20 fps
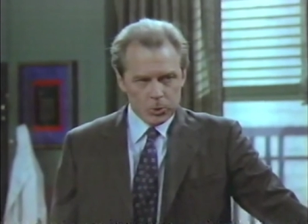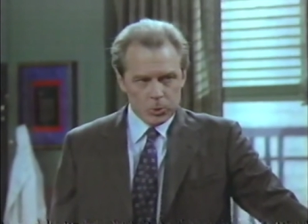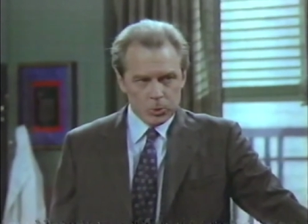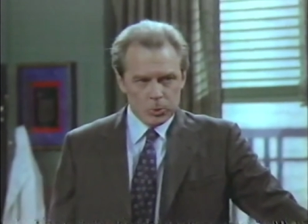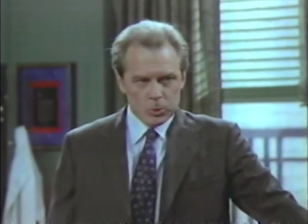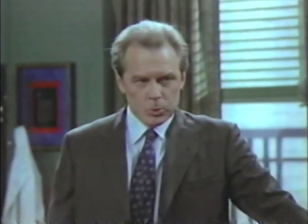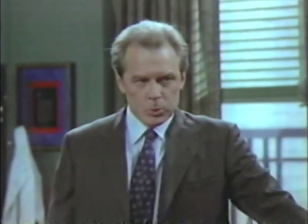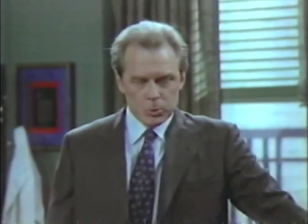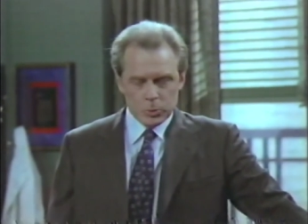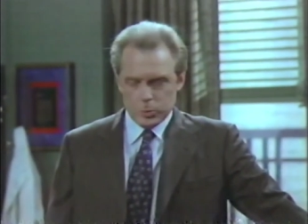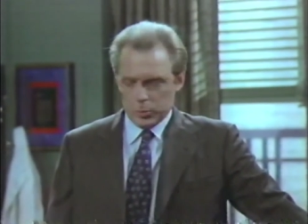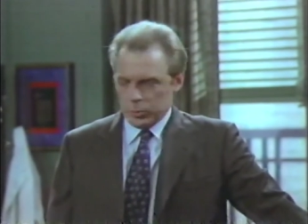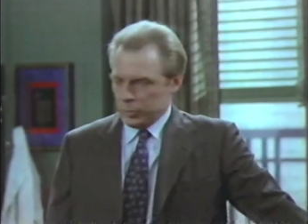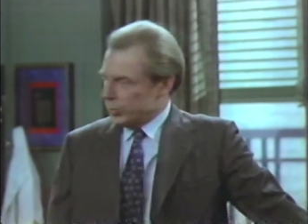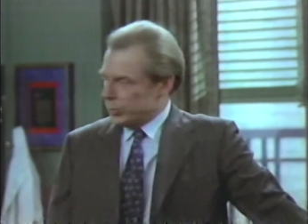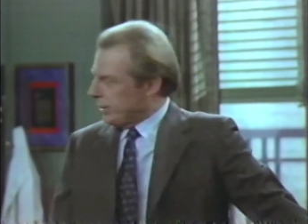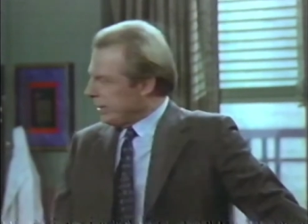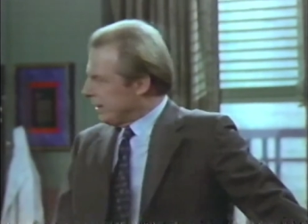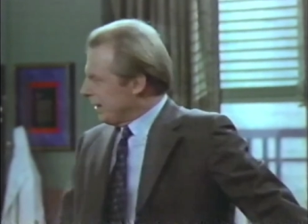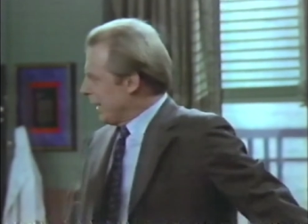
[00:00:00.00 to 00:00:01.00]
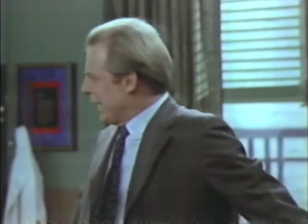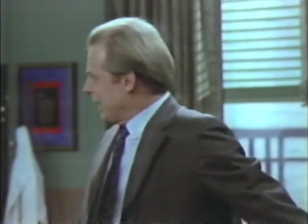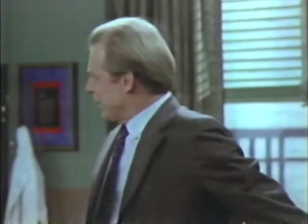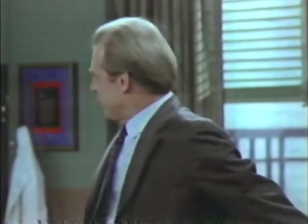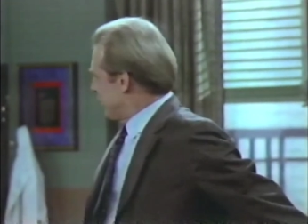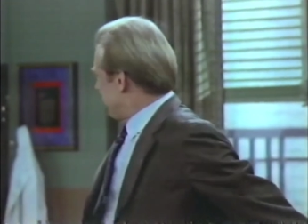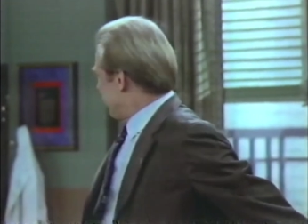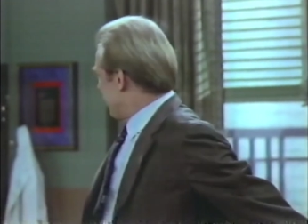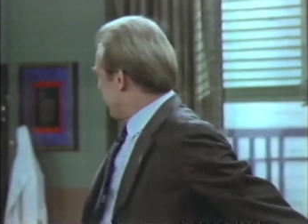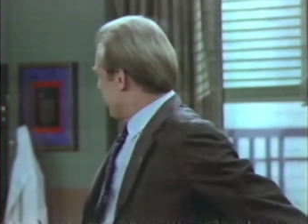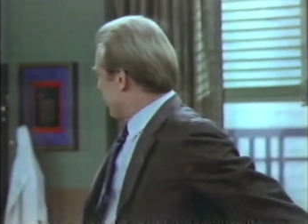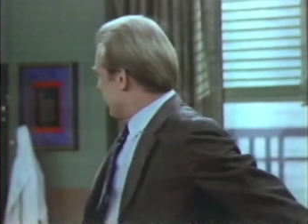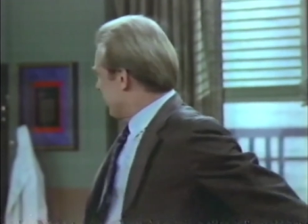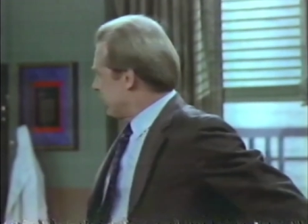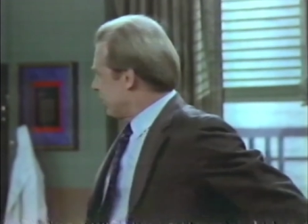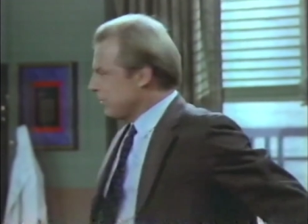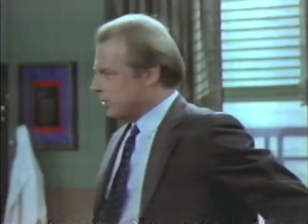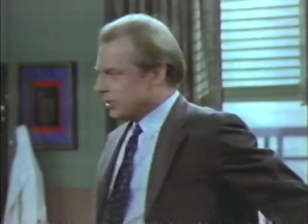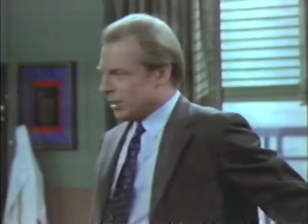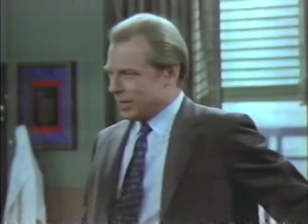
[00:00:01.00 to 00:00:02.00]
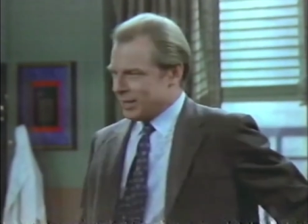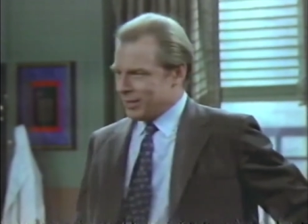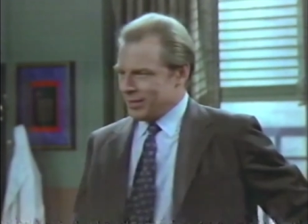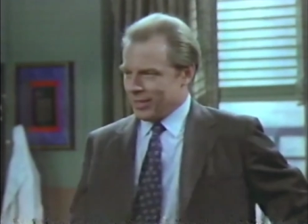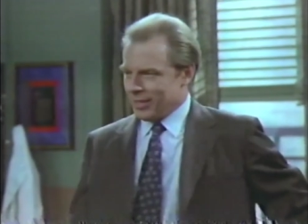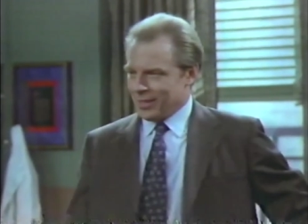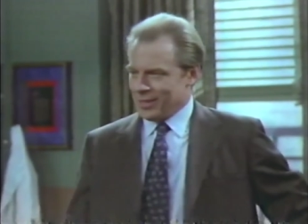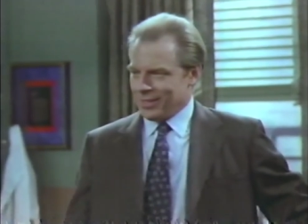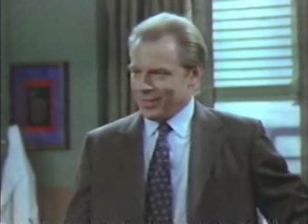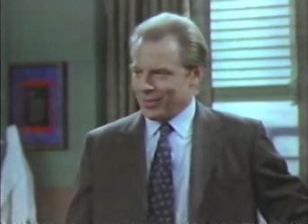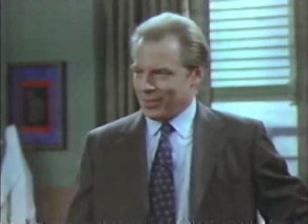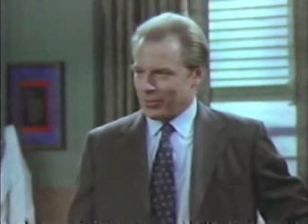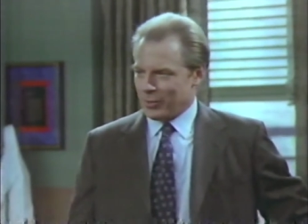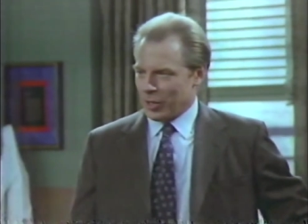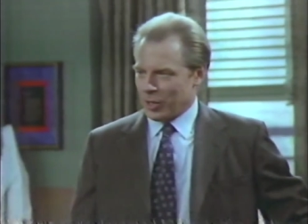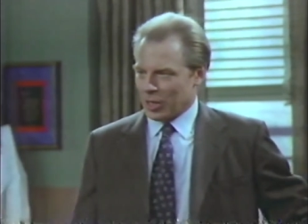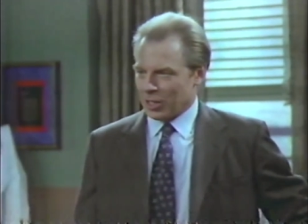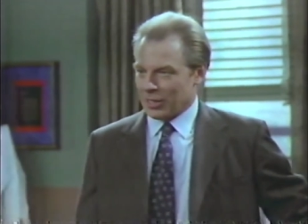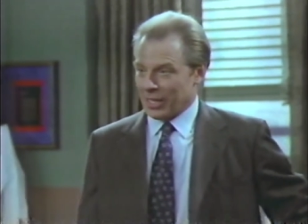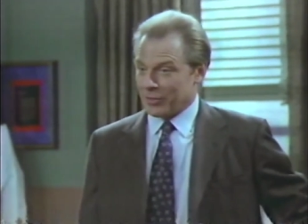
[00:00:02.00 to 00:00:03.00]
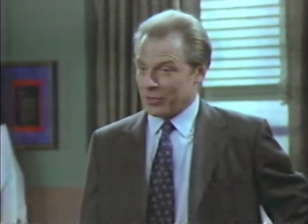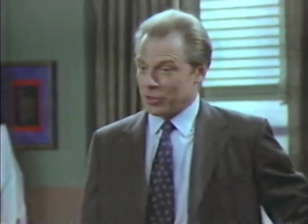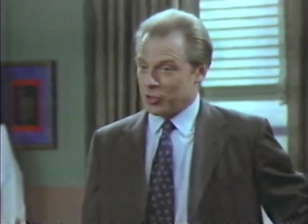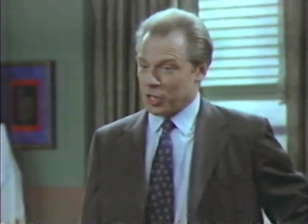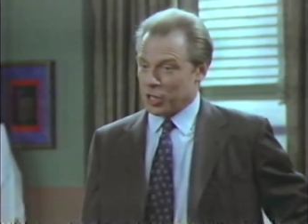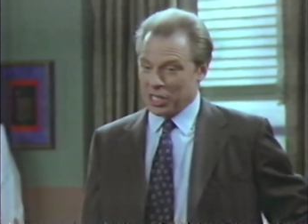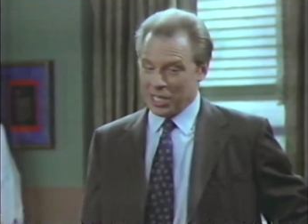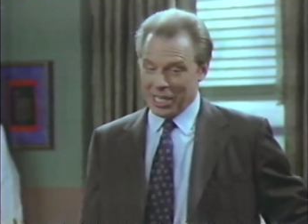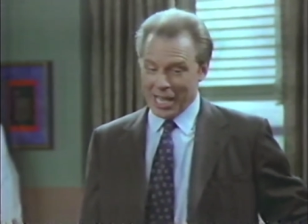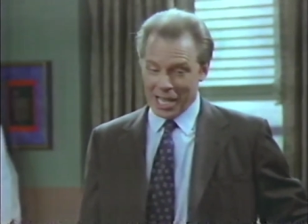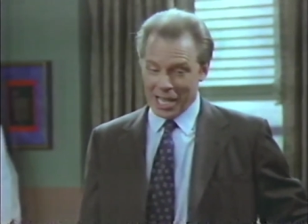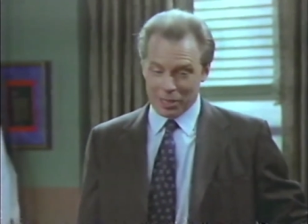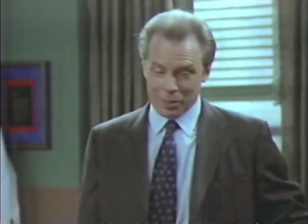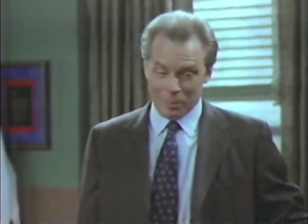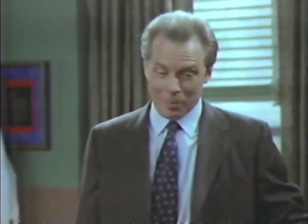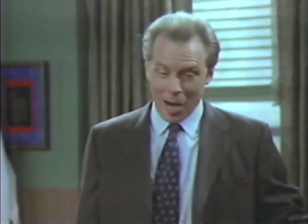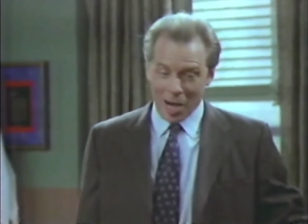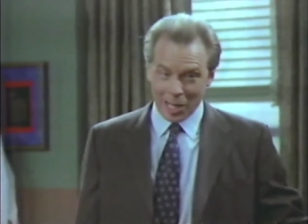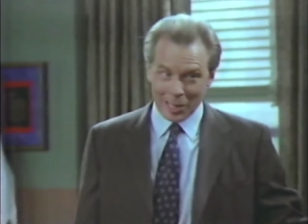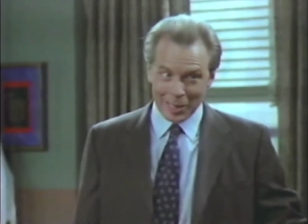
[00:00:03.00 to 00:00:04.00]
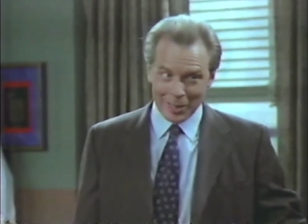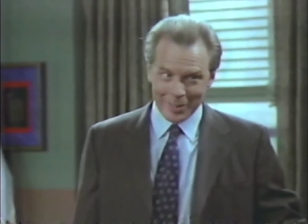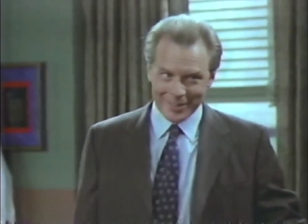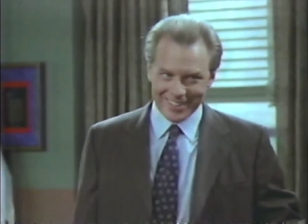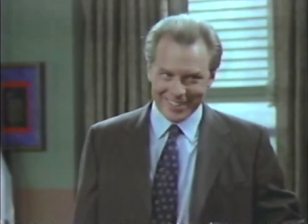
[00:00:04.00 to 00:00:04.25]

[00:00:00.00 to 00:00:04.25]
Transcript: I don't know, Sid. Uh, I think we ought to let the genie out of the bottle.